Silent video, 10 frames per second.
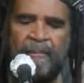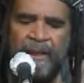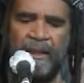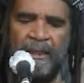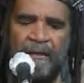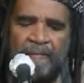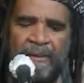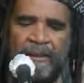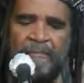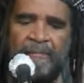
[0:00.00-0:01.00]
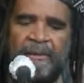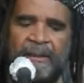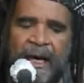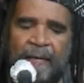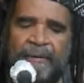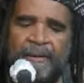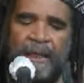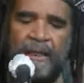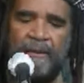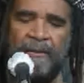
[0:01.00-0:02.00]
many of them top
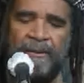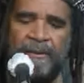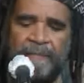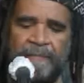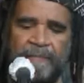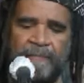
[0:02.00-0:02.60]
sellers,